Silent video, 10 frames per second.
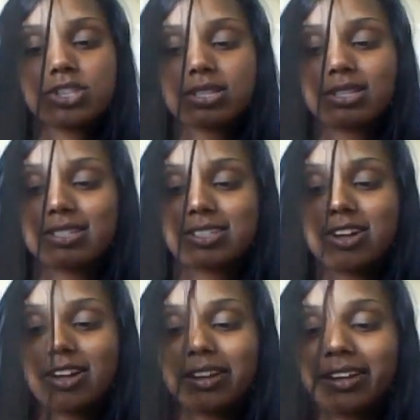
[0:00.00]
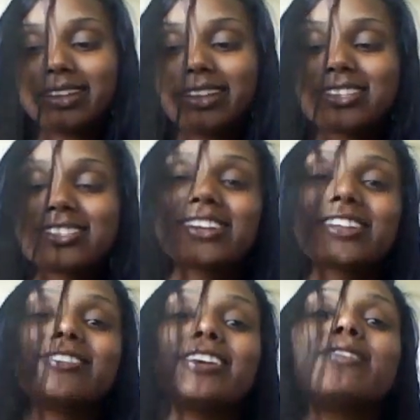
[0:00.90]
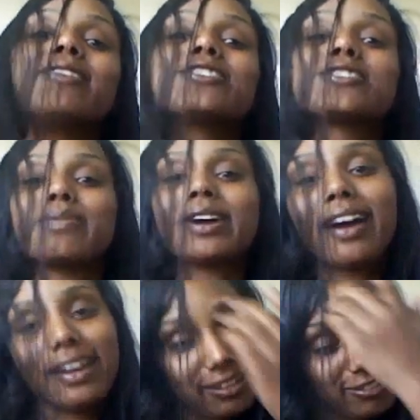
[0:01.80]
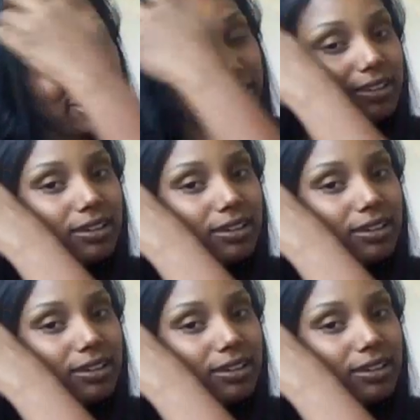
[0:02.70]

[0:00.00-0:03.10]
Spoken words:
she does not like the Instyler very much, but I love it.